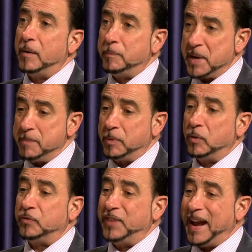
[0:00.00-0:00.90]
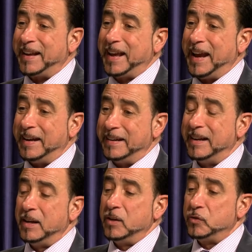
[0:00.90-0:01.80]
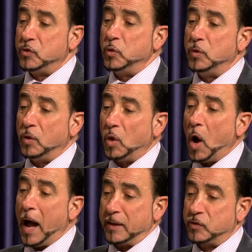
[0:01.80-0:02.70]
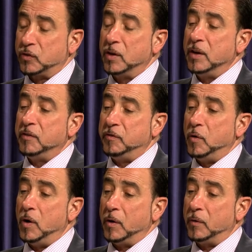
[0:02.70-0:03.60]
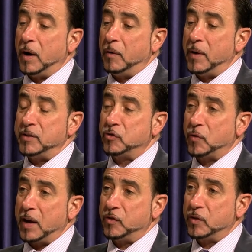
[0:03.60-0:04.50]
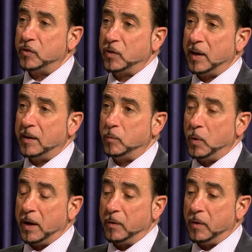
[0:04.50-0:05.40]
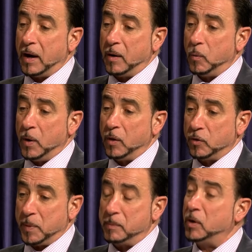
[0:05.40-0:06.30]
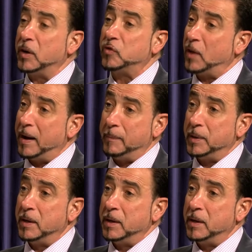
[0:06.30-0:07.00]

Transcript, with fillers: people dedicated to the lots for uh, registrations and where uh, where those people are going to set up.